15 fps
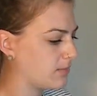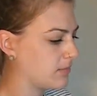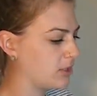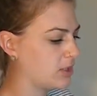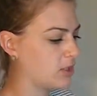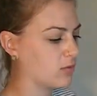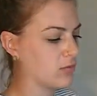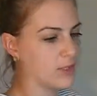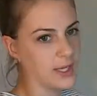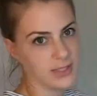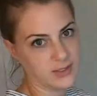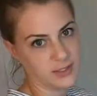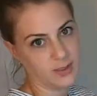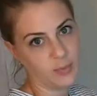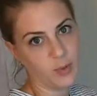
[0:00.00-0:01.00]
you know,
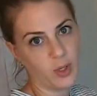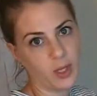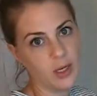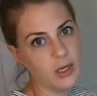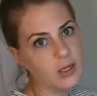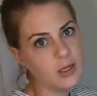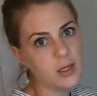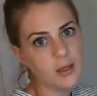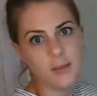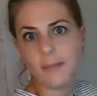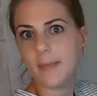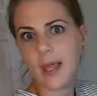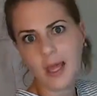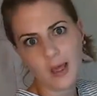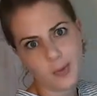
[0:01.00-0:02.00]
guests can put
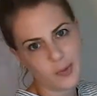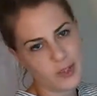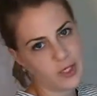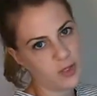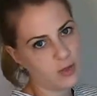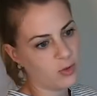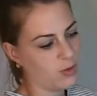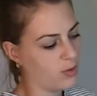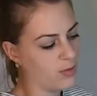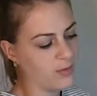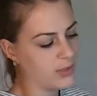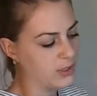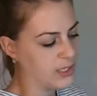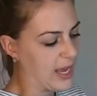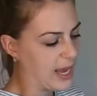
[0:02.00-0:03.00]
makeup here or
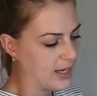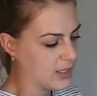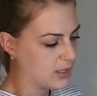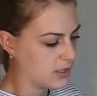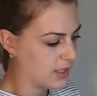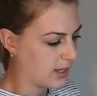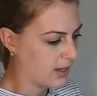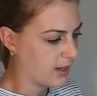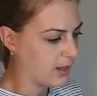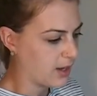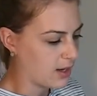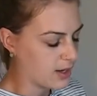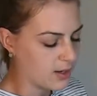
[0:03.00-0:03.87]
really anything.